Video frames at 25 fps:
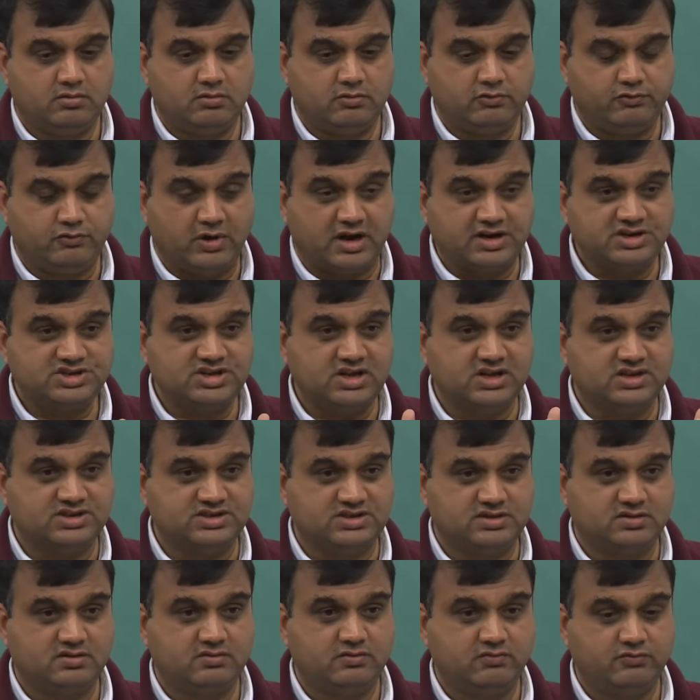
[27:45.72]
function
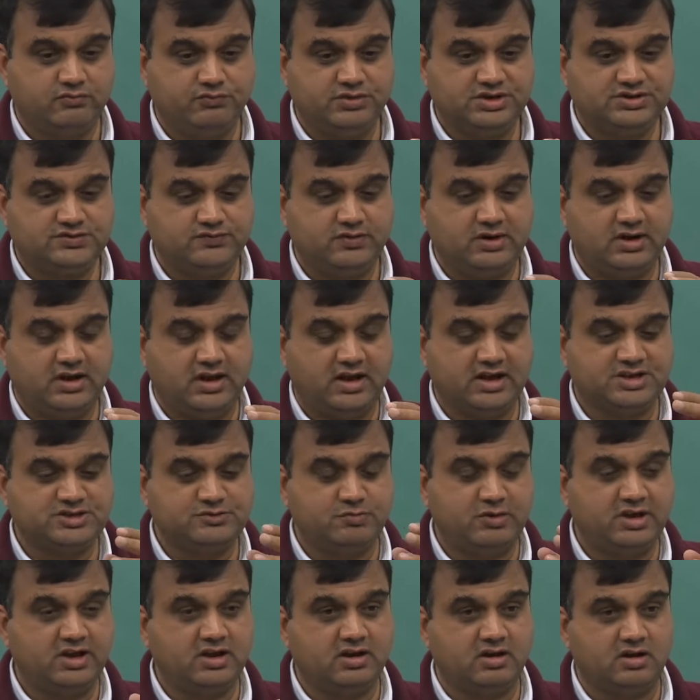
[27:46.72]
which will
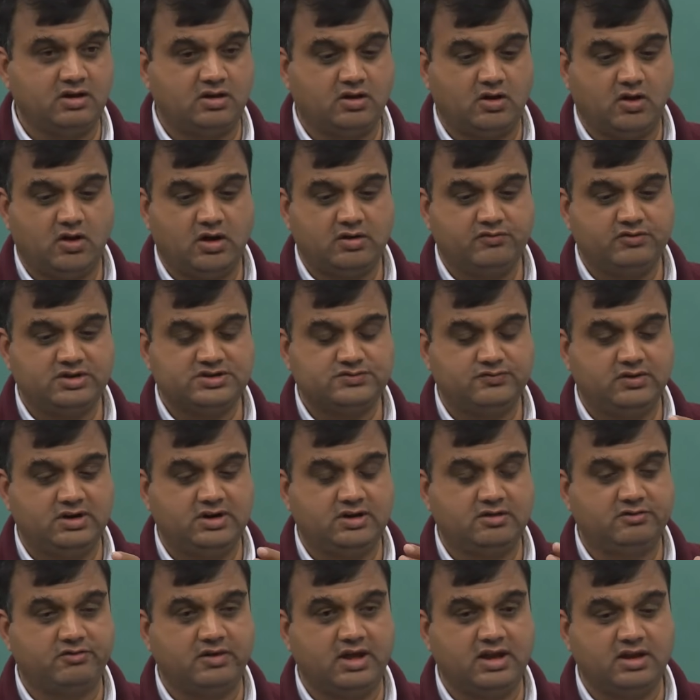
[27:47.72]
explain or which will
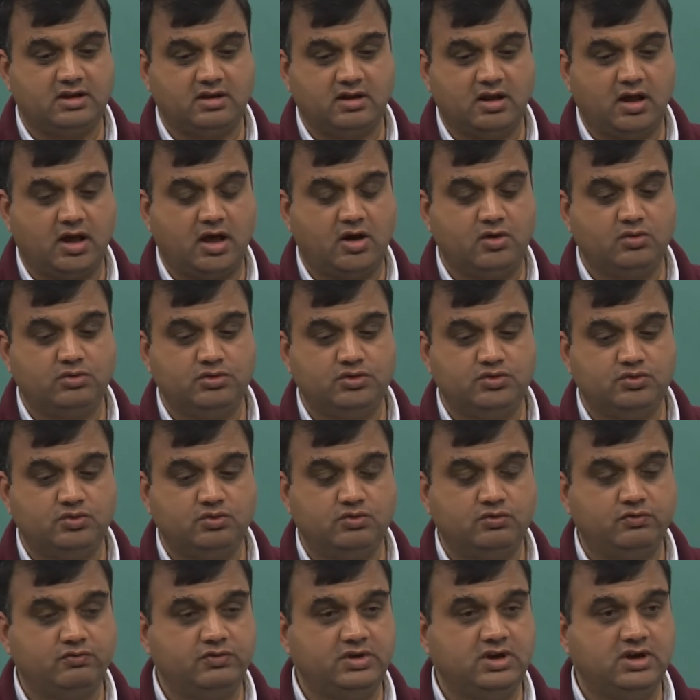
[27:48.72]
define how
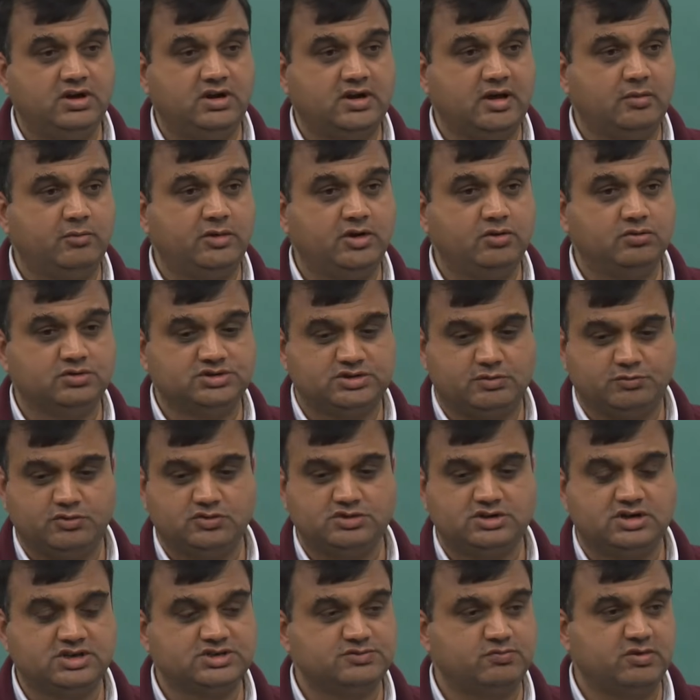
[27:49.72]
u, v, w,
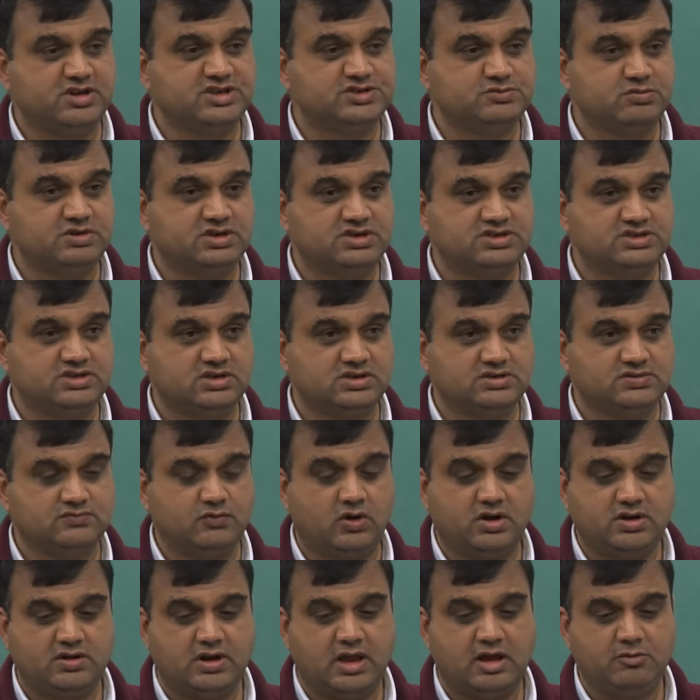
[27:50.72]
suppose displacements is
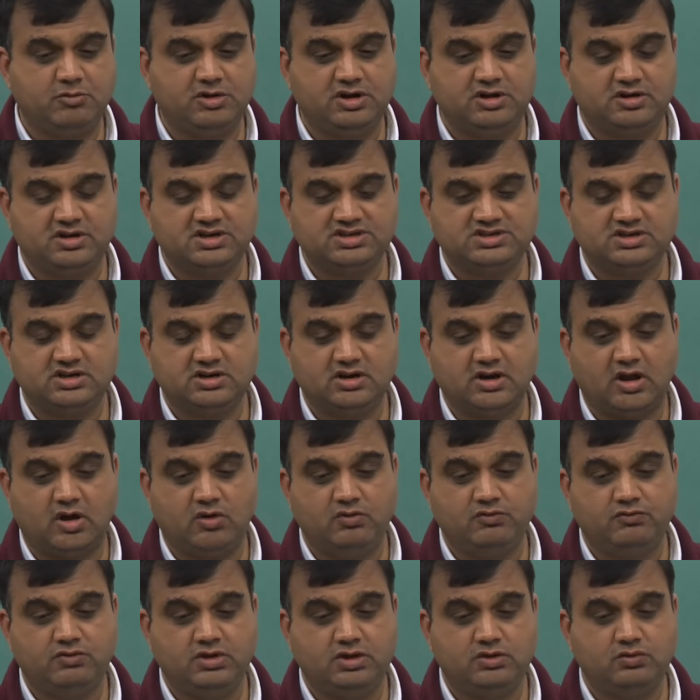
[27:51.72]
what I am interested in,
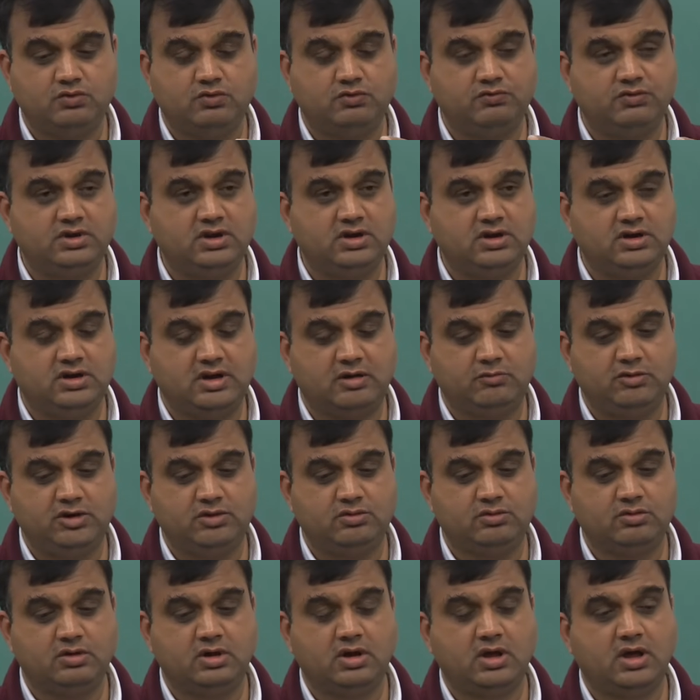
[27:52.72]
how v, u, v,
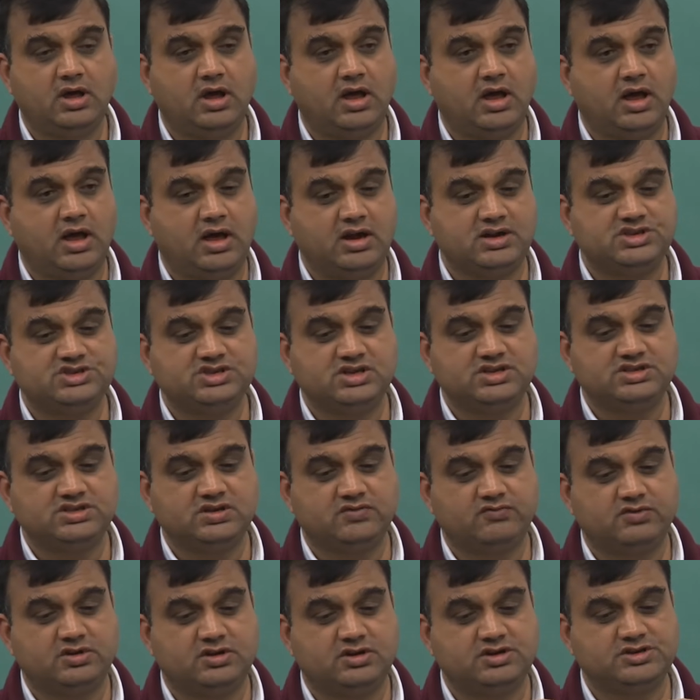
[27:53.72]
w are
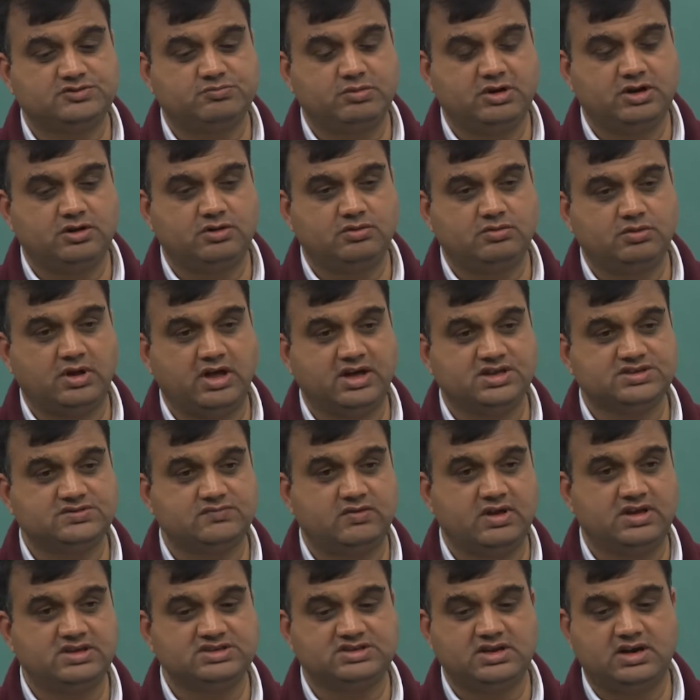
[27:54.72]
changing with respect to x,
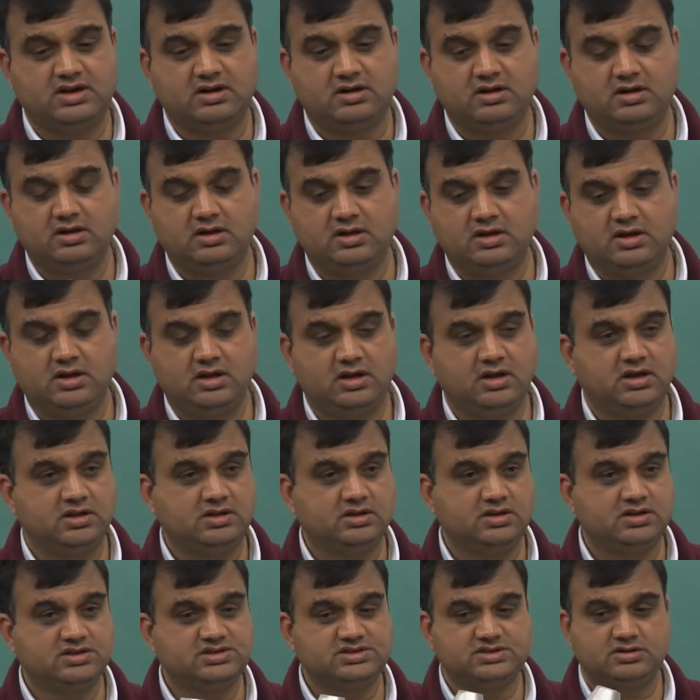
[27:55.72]
y, z
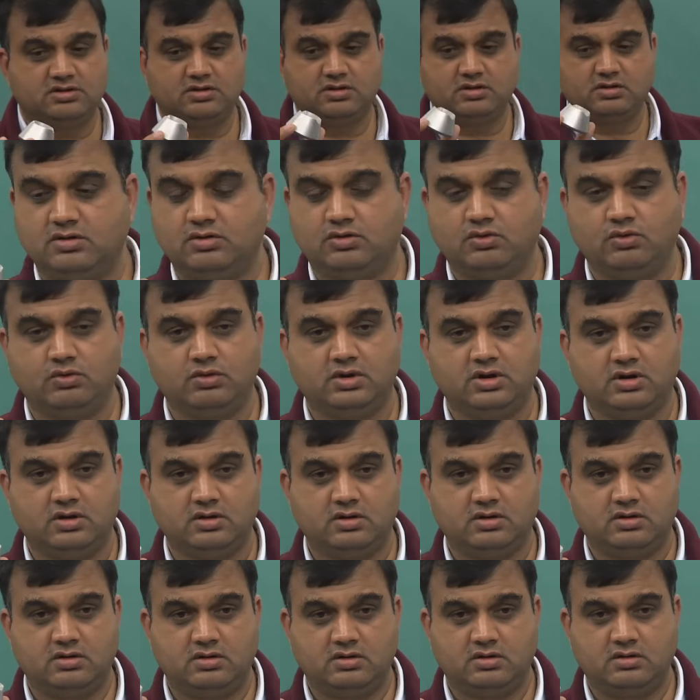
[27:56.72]
in this cone.
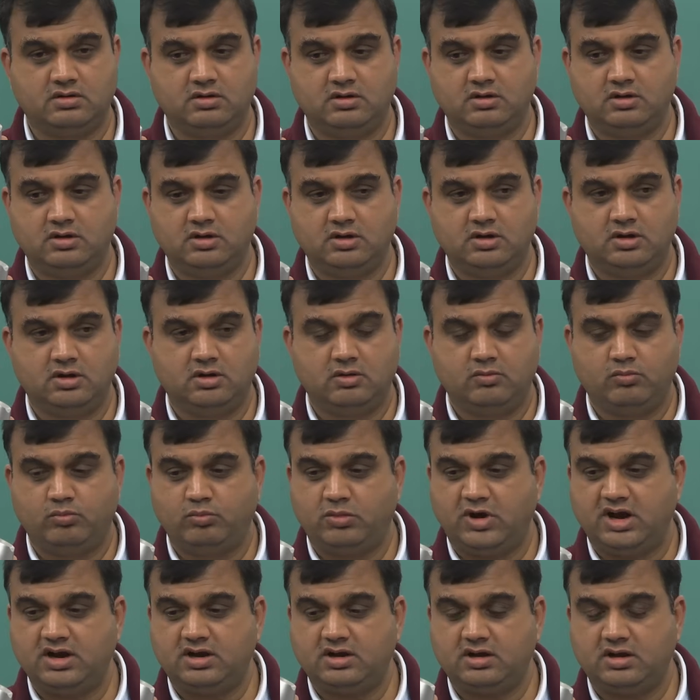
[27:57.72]

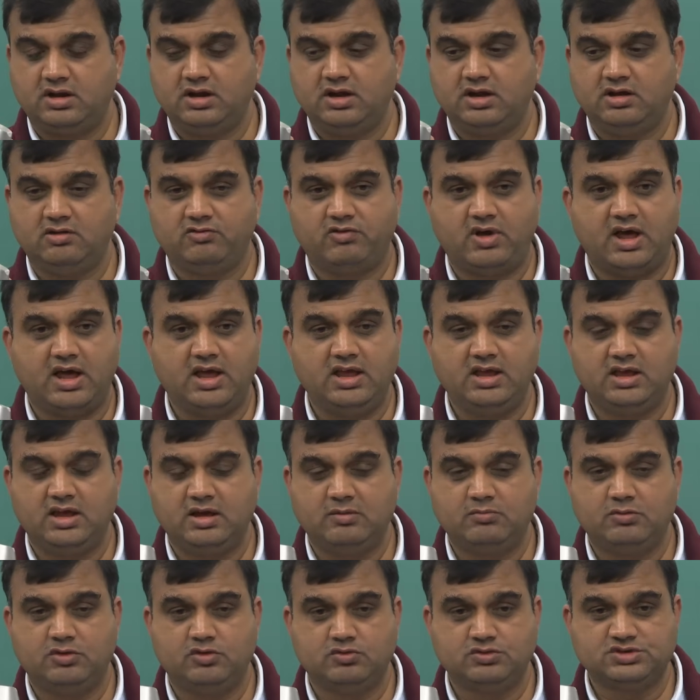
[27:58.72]
But if I
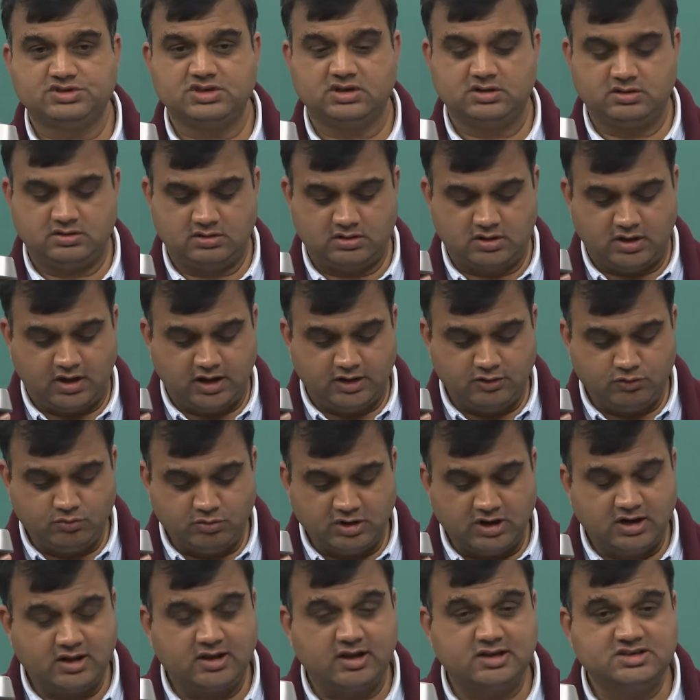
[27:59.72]
am using a
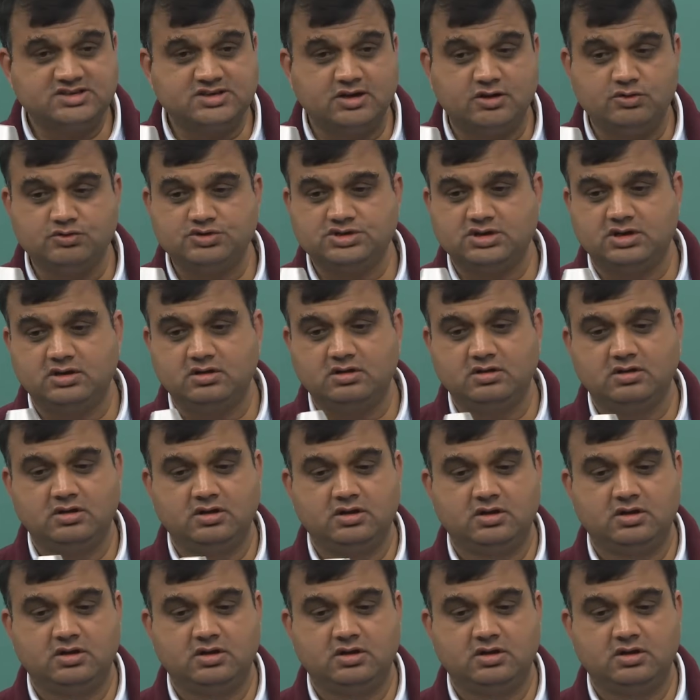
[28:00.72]
numerical solution,